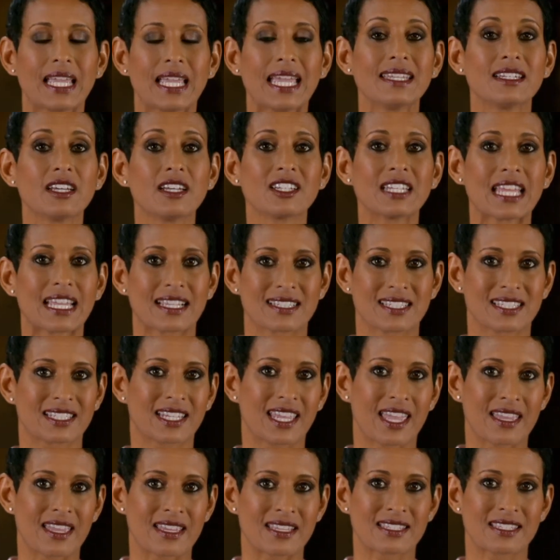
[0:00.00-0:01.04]
In our next
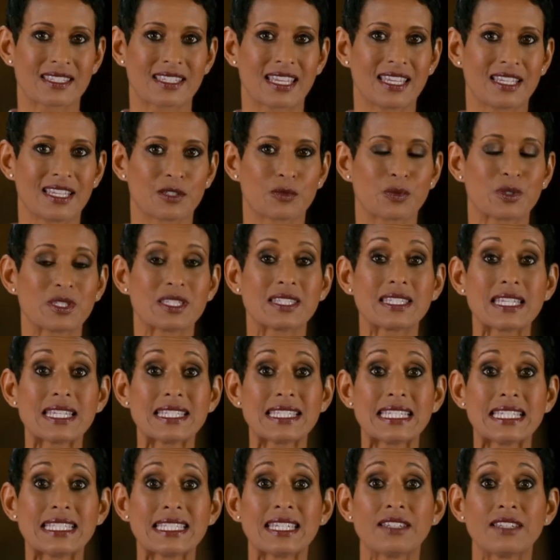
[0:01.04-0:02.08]
case, it was
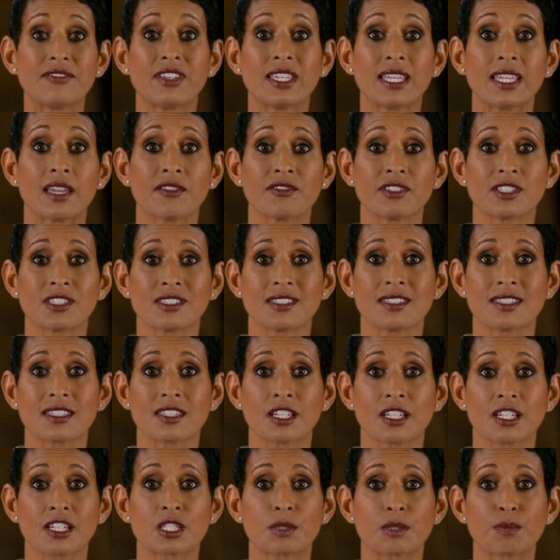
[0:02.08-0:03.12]
CCTV evidence
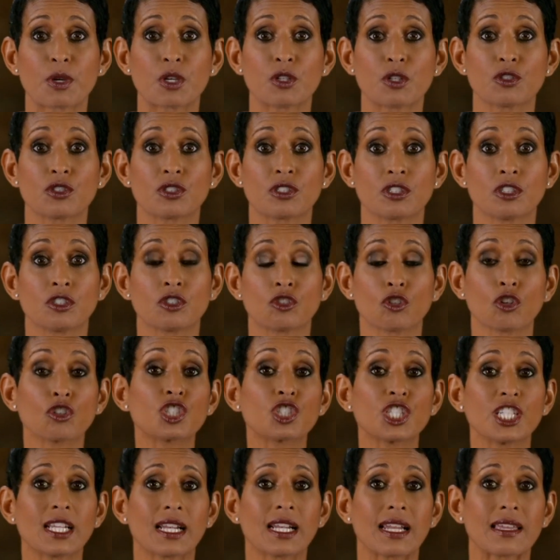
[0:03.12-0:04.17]
that exposed the
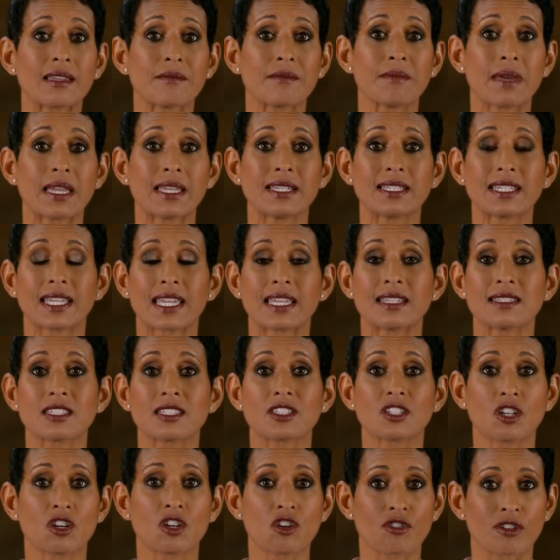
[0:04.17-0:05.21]
dodgy claim made
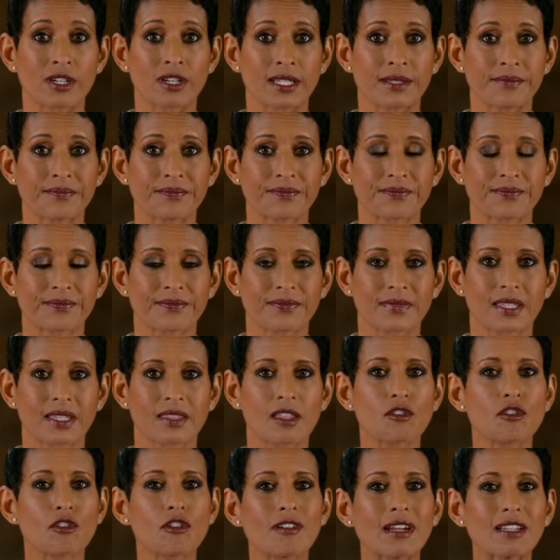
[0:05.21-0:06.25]
against a lorry.
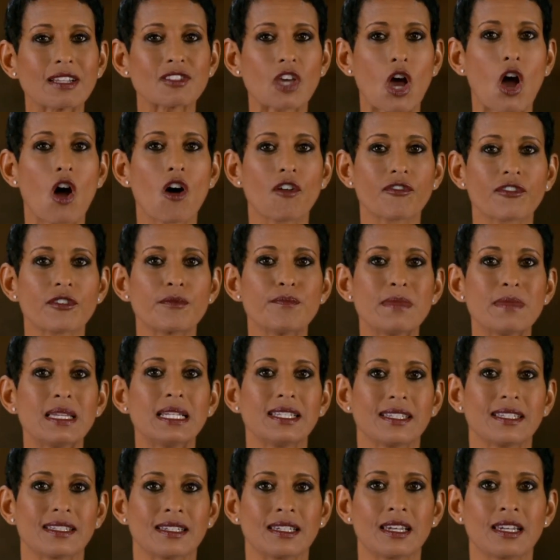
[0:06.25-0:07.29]
There are around half a
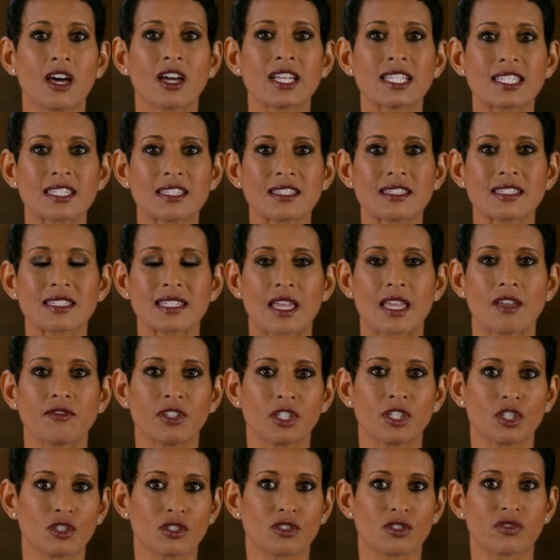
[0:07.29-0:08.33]
million licensed
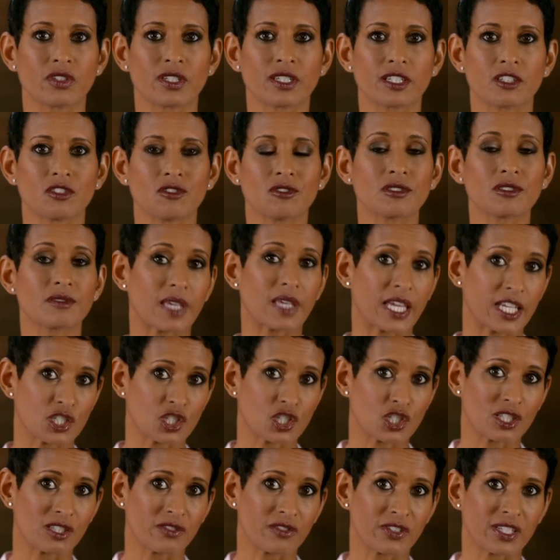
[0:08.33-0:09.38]
heavy goods vehicles,
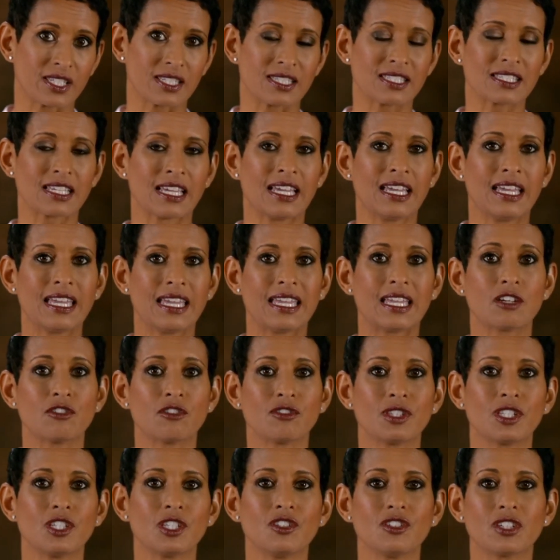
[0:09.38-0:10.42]
HGVs, here
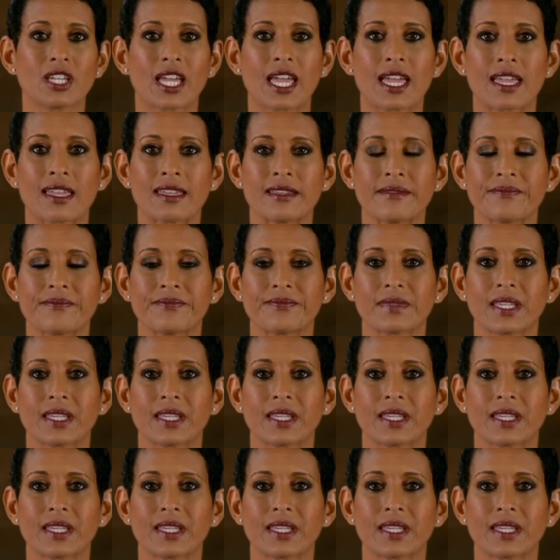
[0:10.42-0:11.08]
in the UK.